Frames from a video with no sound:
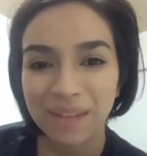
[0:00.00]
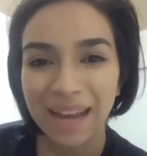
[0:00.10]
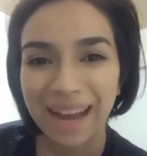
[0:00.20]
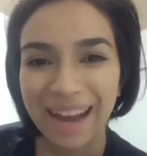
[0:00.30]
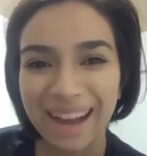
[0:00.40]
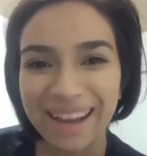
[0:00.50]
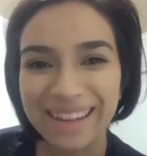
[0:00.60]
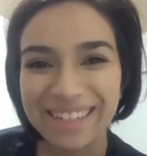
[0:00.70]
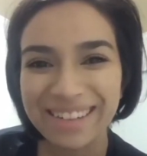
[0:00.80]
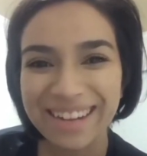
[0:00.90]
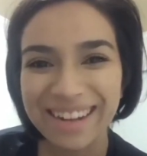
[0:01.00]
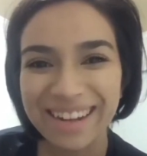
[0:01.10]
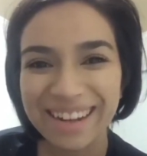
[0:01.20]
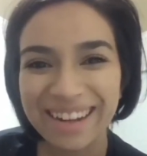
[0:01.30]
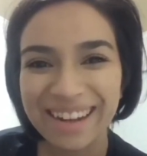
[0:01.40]
Hi,
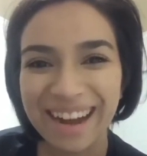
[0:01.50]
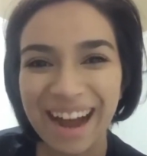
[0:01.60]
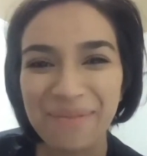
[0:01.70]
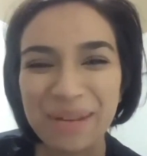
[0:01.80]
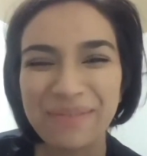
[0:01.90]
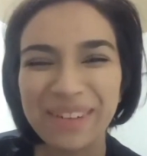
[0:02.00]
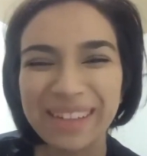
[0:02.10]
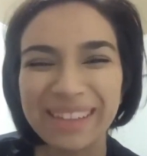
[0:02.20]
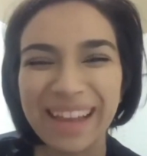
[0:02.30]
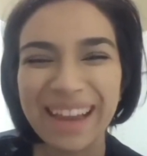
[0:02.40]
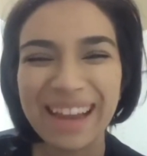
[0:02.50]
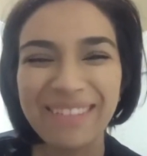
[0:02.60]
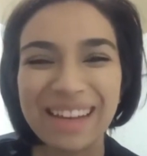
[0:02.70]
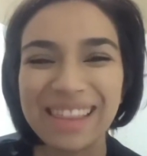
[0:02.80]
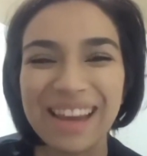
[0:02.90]
Adrina. Happy birthday. We
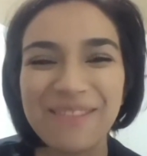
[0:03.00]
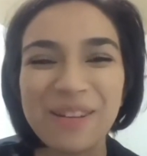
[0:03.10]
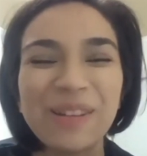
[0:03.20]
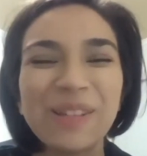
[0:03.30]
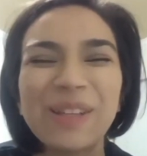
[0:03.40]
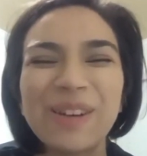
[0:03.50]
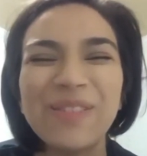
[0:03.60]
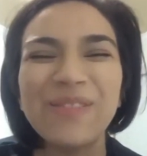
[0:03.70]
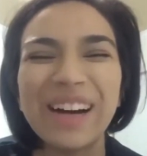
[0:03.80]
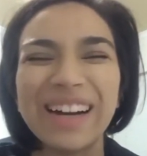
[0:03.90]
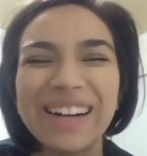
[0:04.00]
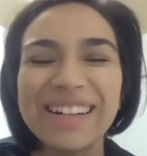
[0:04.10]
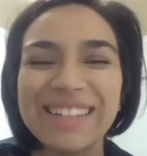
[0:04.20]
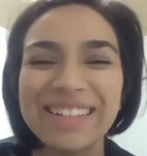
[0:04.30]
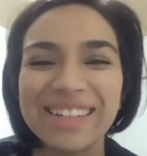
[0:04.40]
love you so
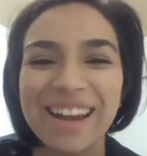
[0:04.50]
much.